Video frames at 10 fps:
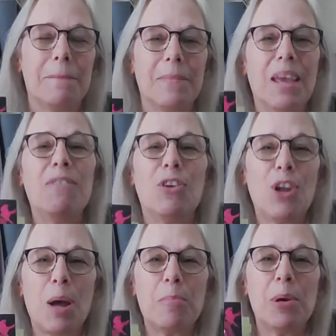if you're
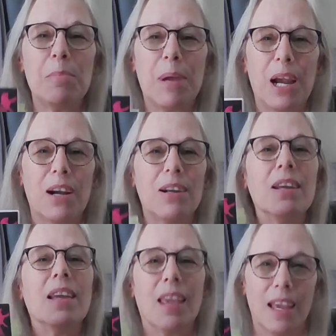not prepared,
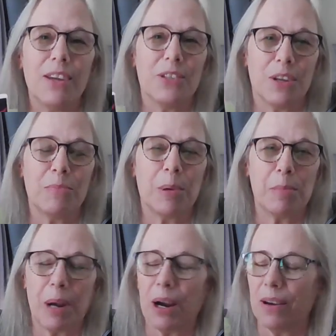get yourself
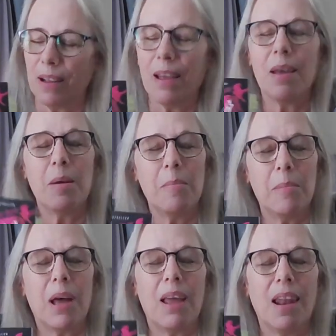prepared.
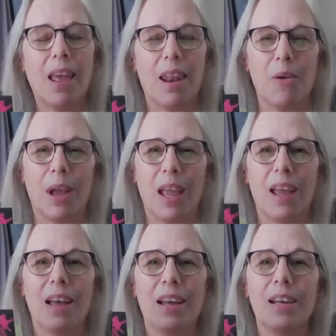But anyway,
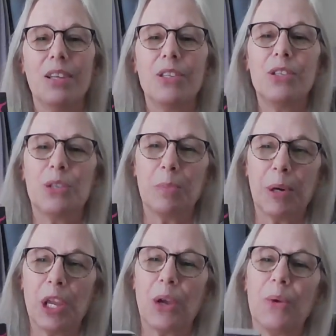super
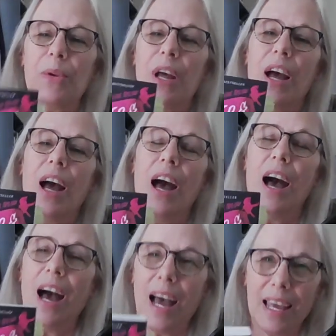cute,
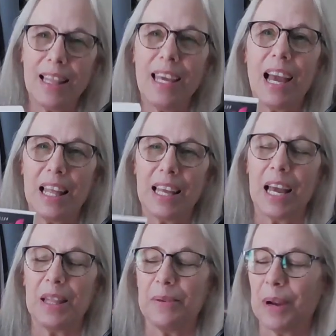highly, highly,
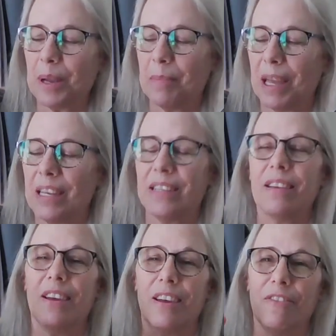highly recommend.
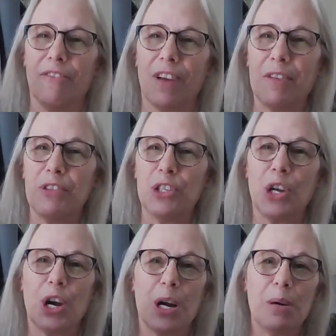5
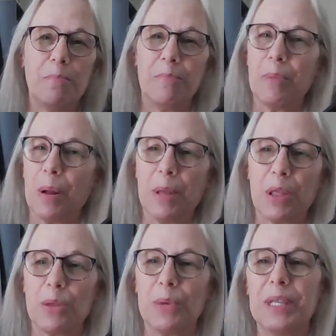star, probably
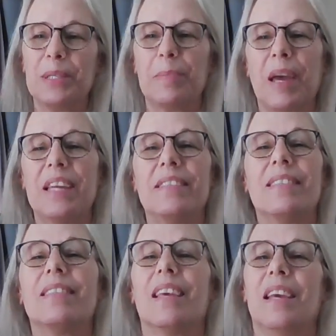3
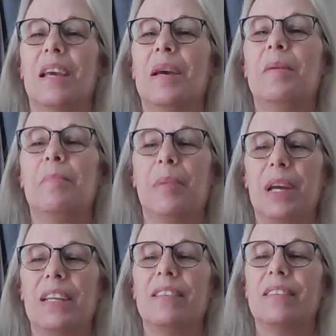spice,
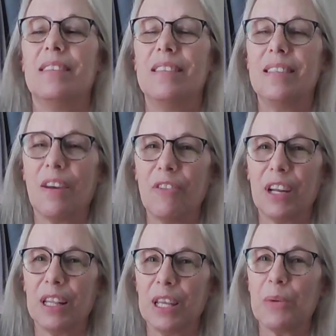but
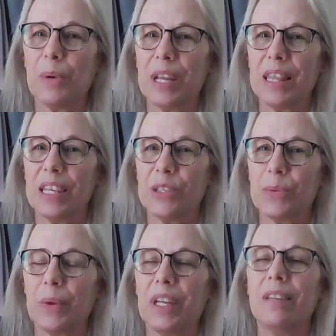definitely read this
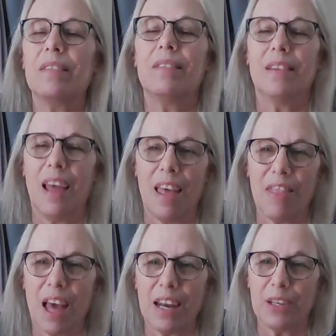one. And
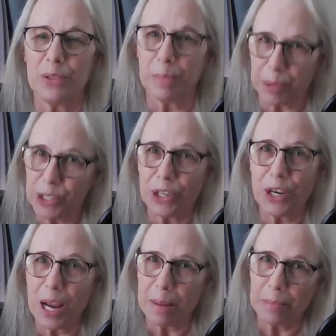that is Butcher
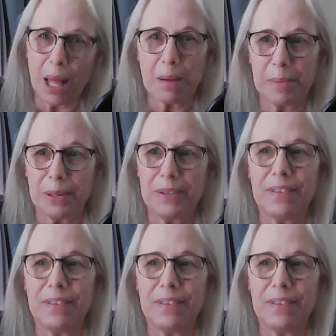and Blackbird.